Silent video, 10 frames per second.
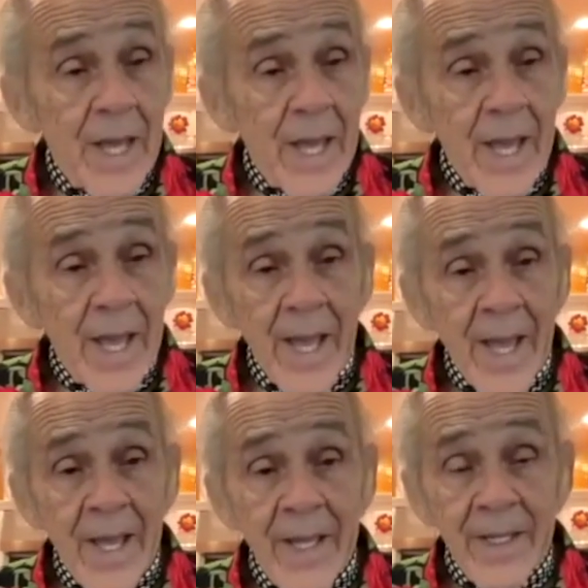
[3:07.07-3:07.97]
and,
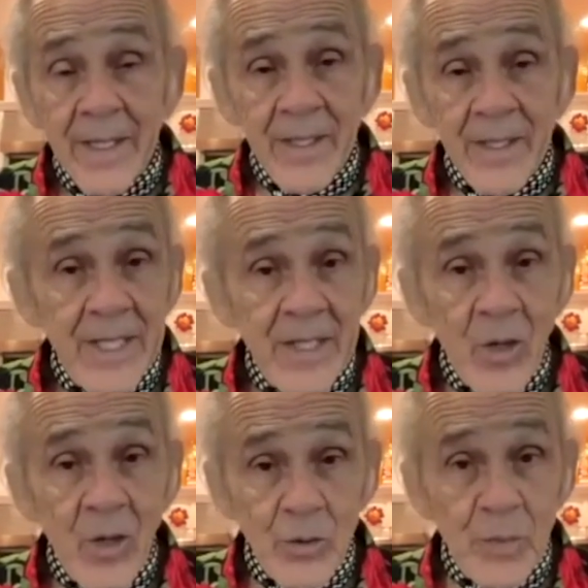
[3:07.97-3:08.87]
and uh, the
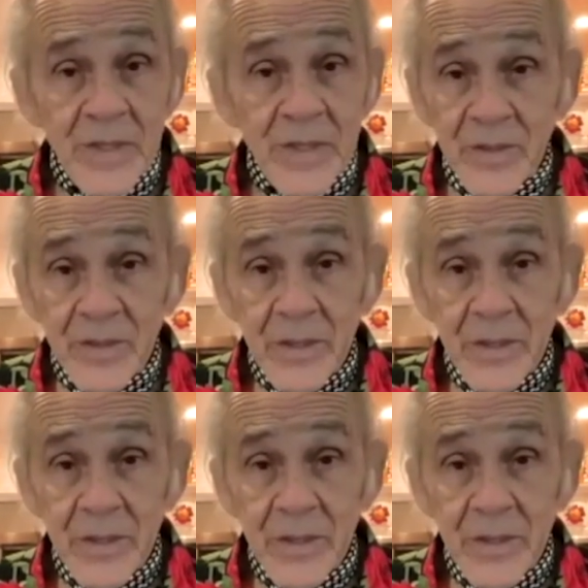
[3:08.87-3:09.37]
keynote speech.